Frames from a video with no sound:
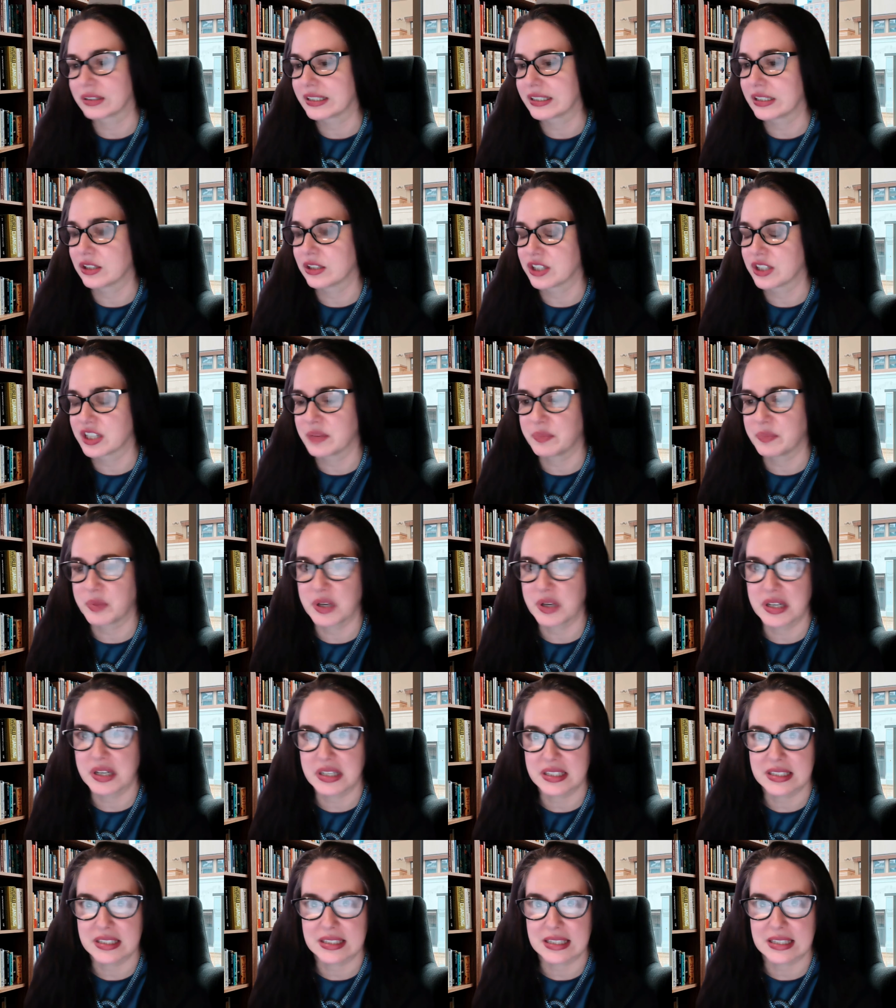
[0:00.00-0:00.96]
leadership
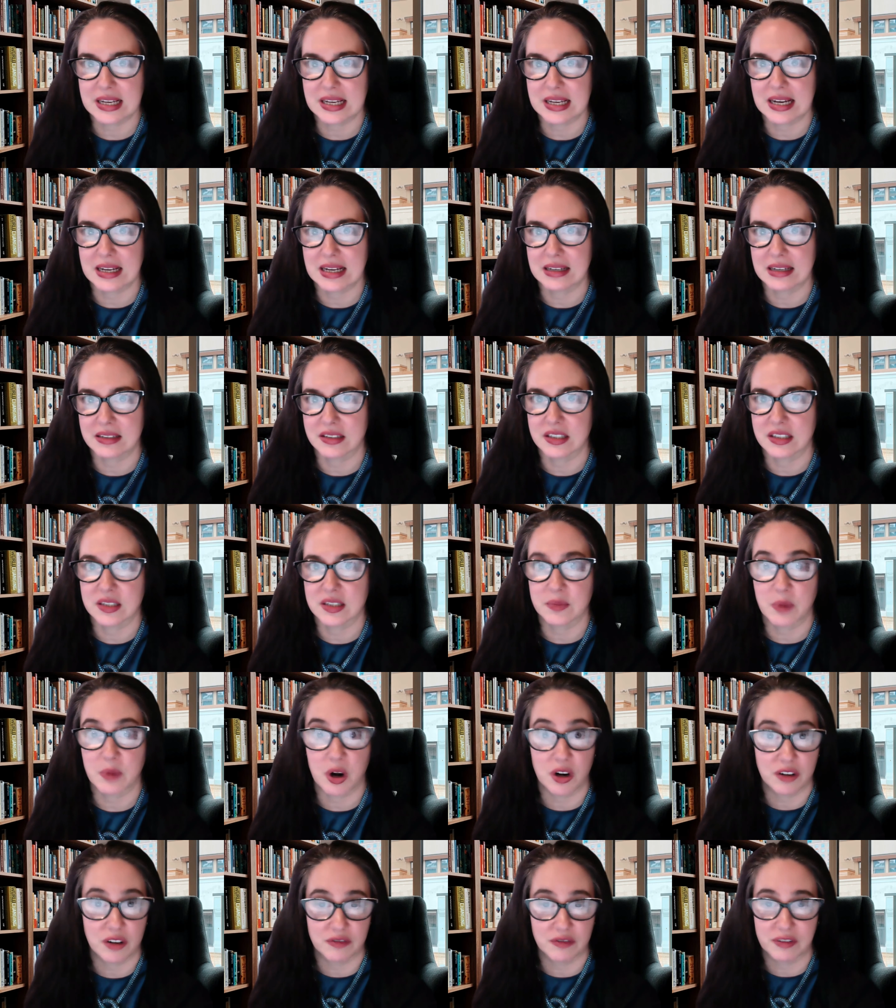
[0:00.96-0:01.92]
books uh,
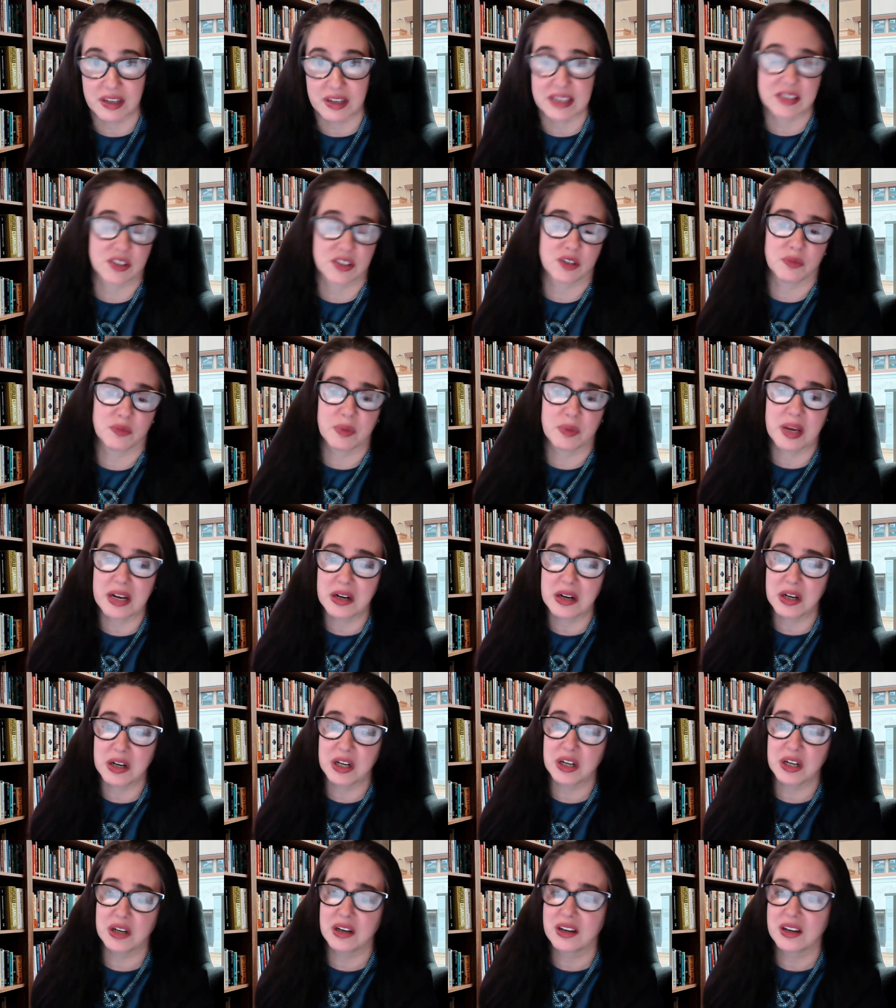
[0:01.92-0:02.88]
Smarter, Faster,
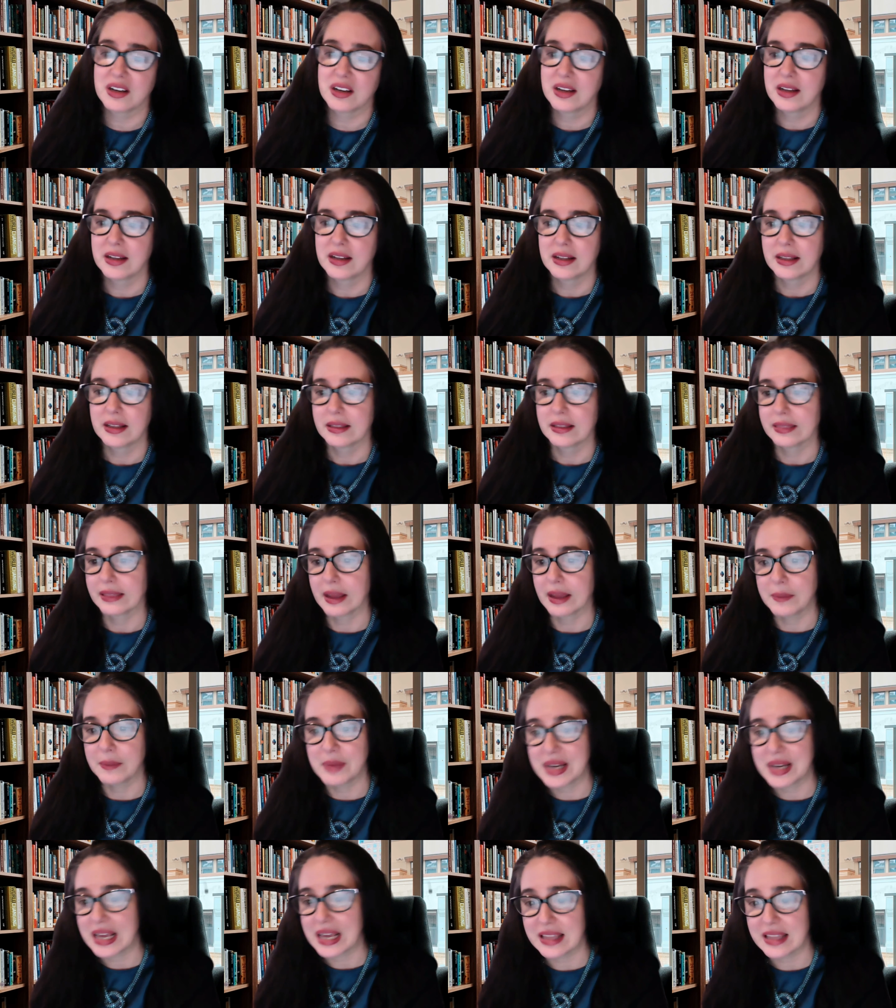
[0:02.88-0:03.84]
Better,
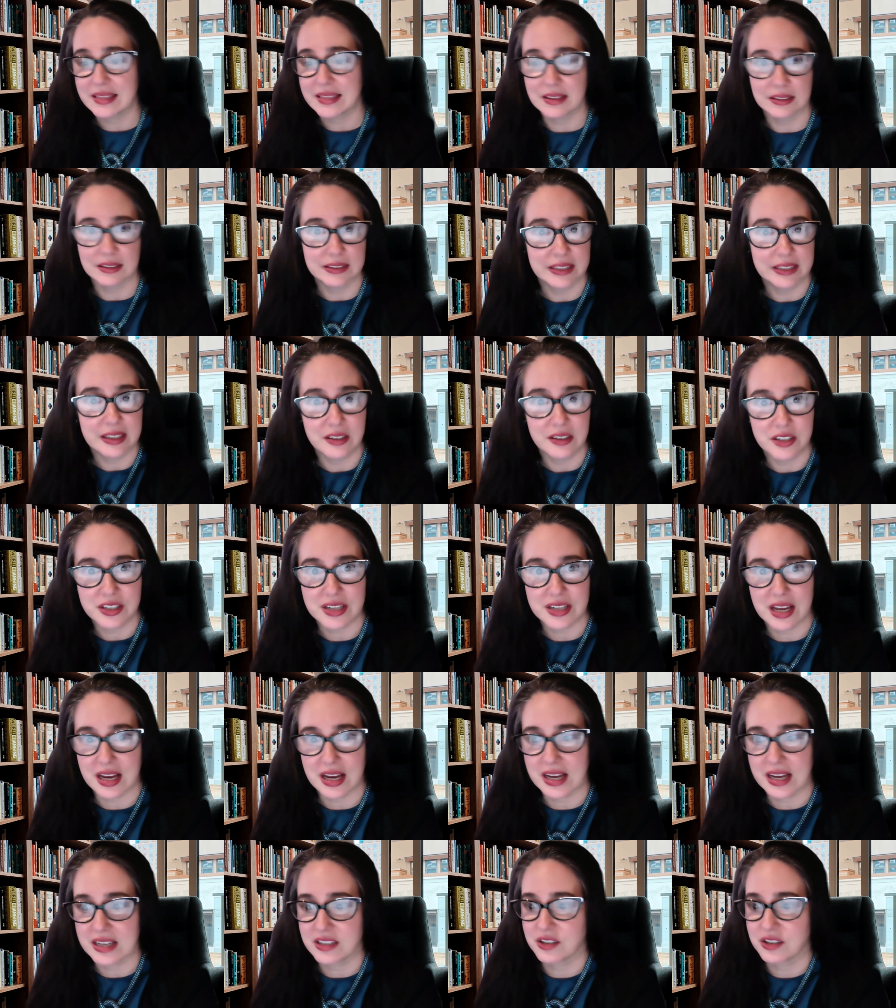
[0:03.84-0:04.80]
Lemonade, The Leader's
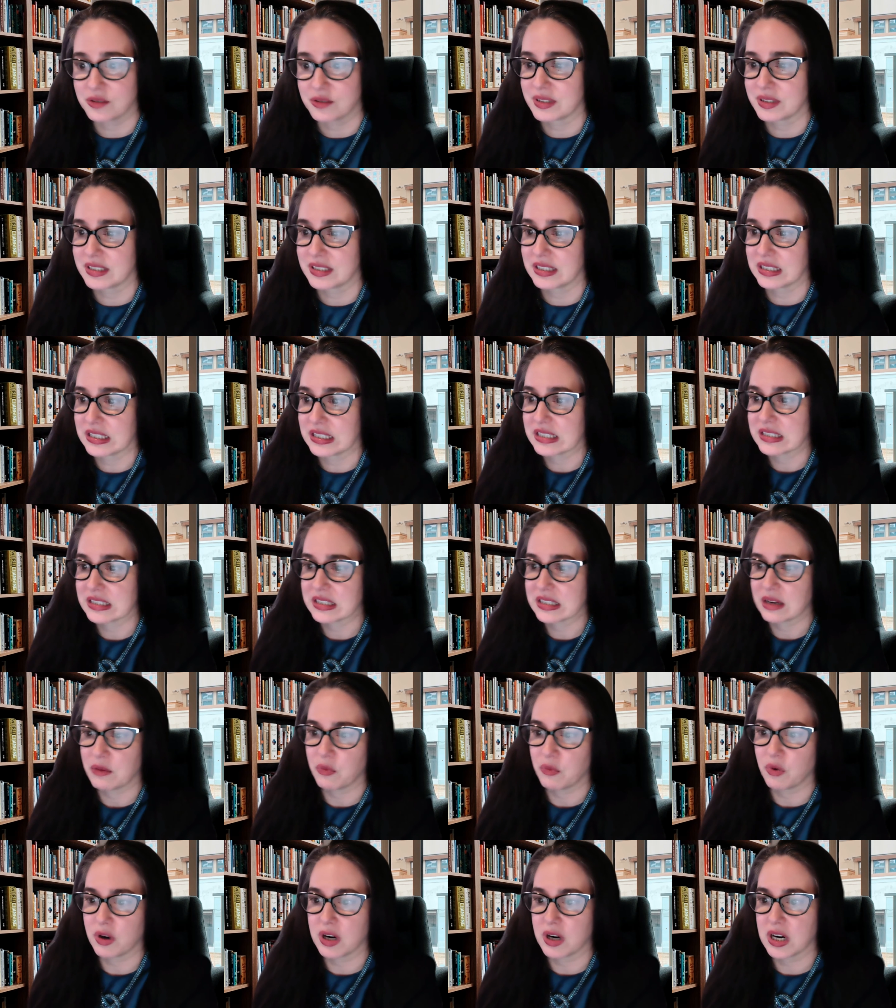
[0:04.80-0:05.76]
Guide to Resilience
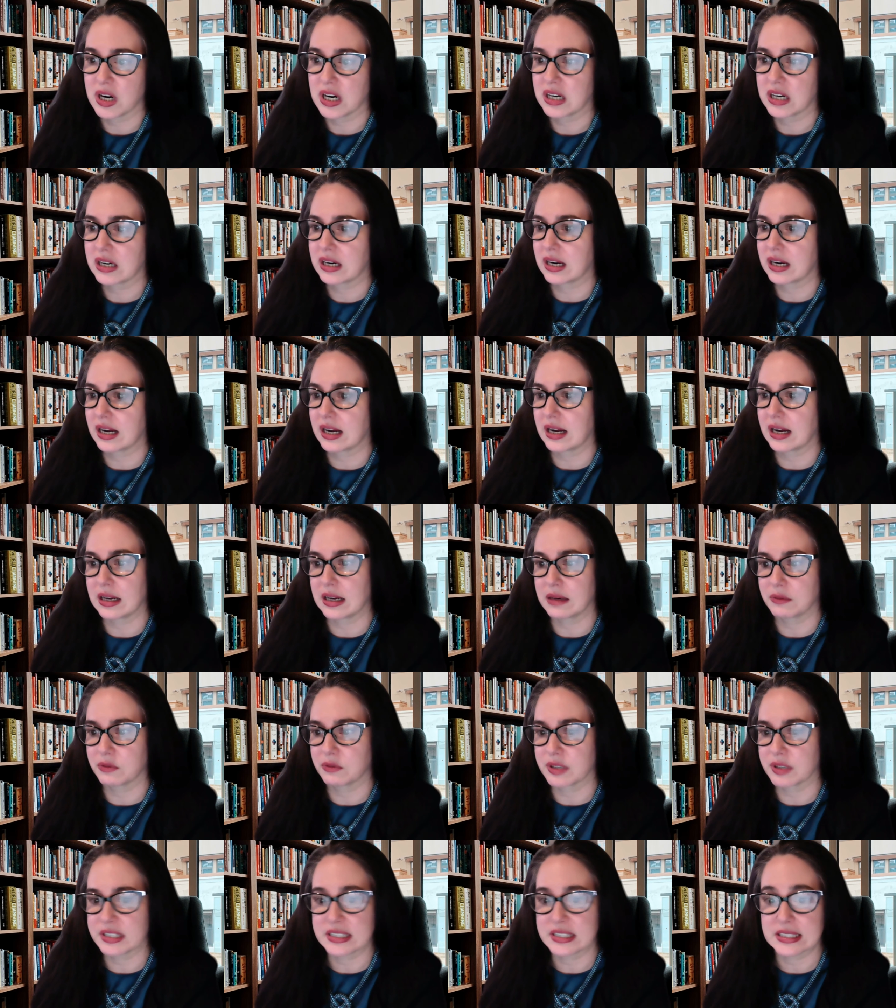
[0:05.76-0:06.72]
at Work,
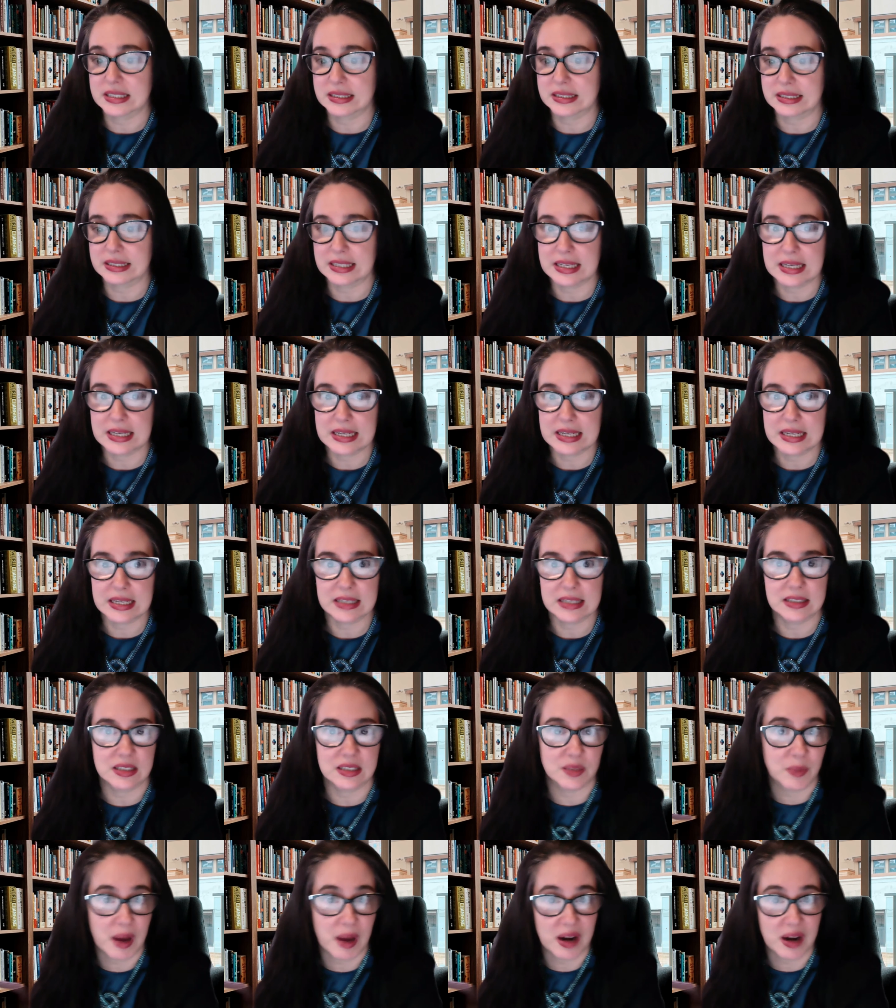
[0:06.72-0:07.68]
uh, recently
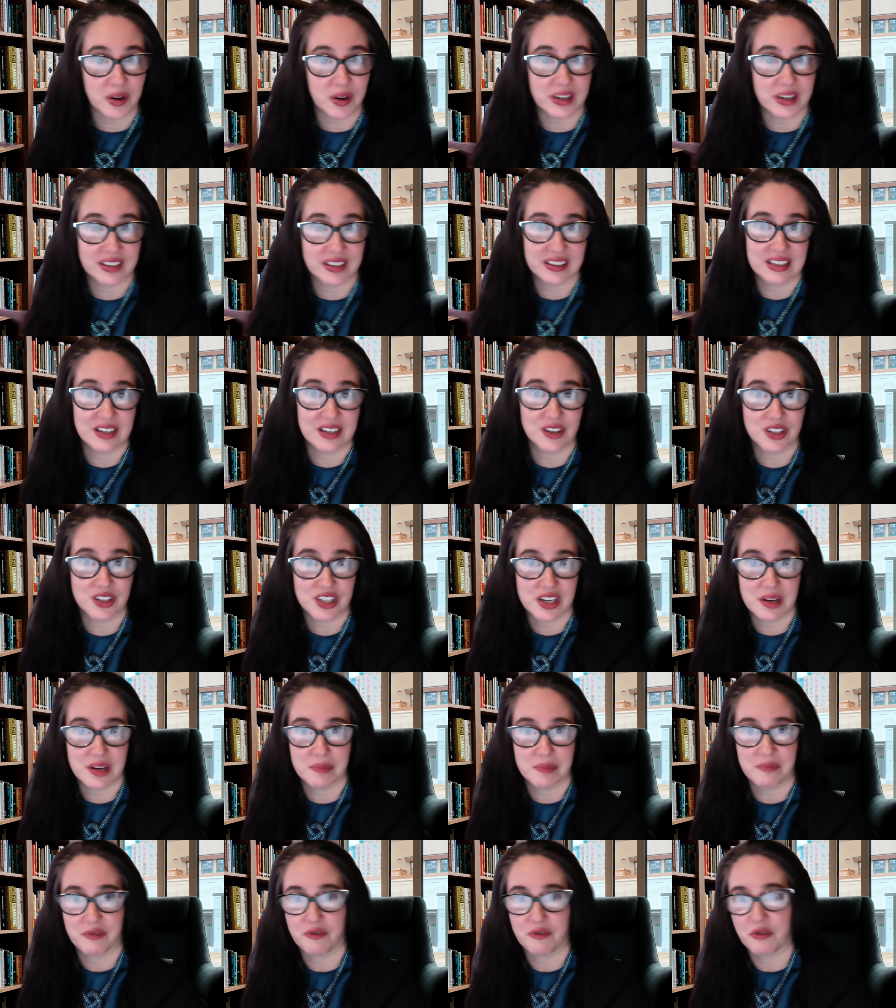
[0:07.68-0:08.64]
Inspiring
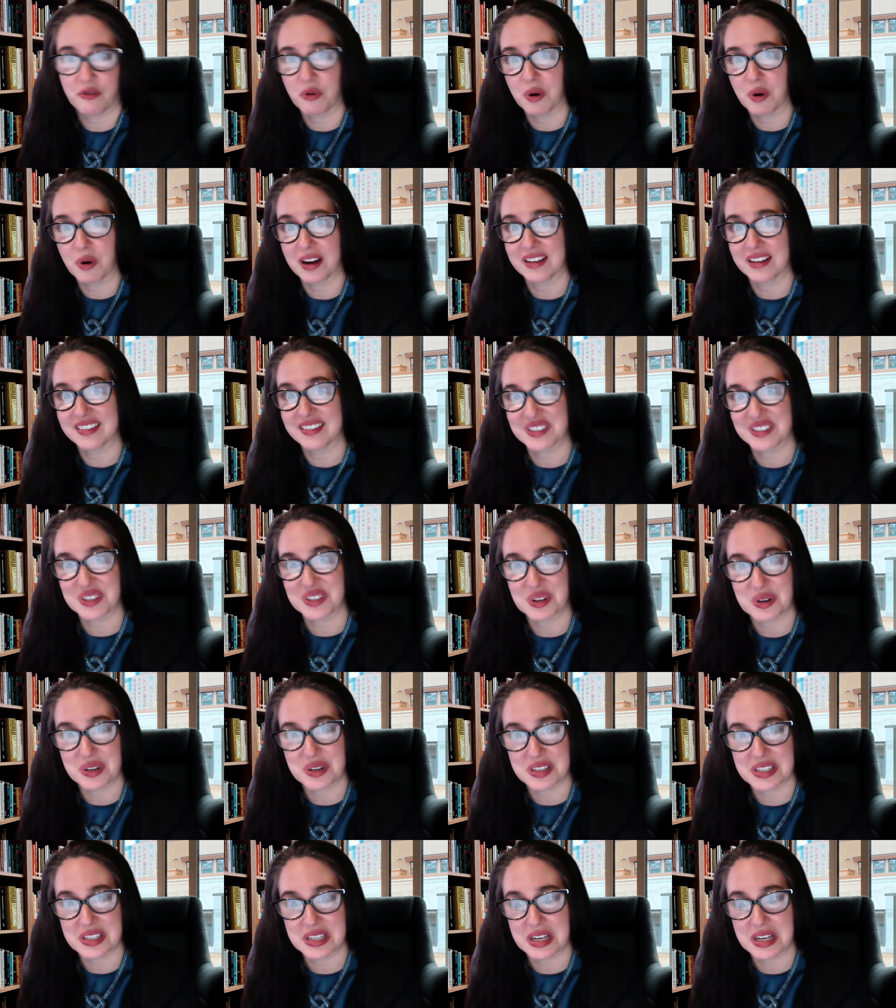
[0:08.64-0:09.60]
Leadership for
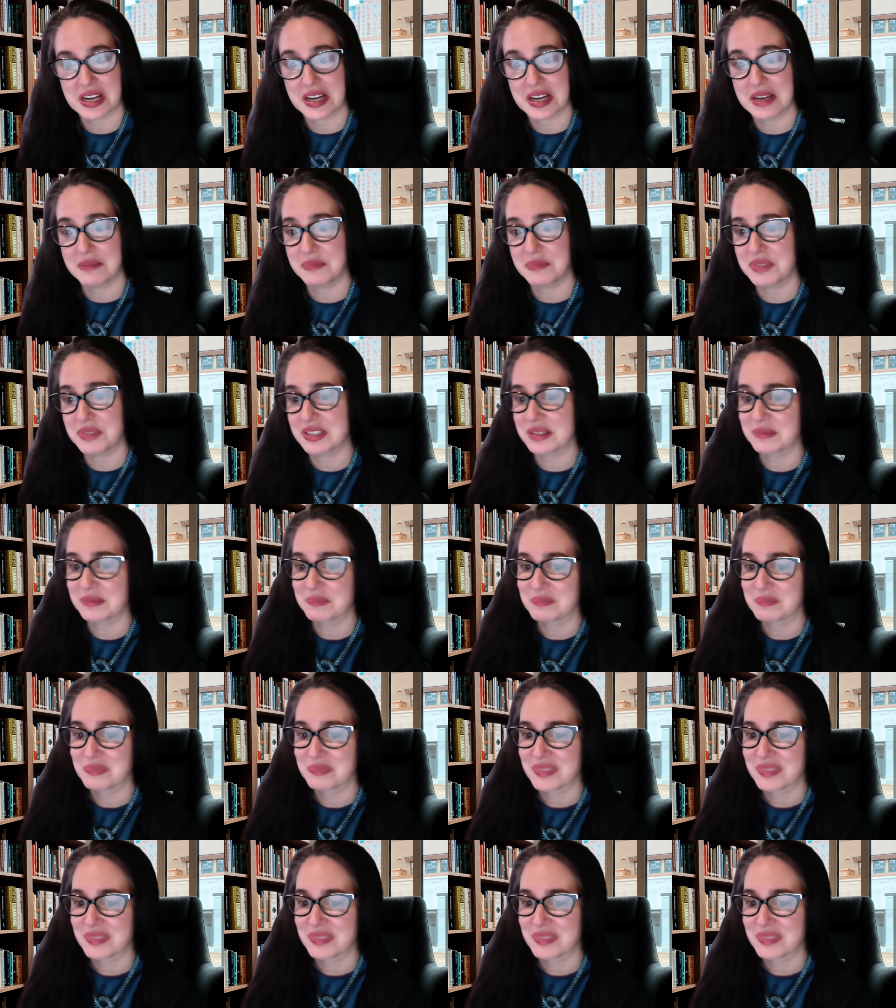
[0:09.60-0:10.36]
Uncertain Times.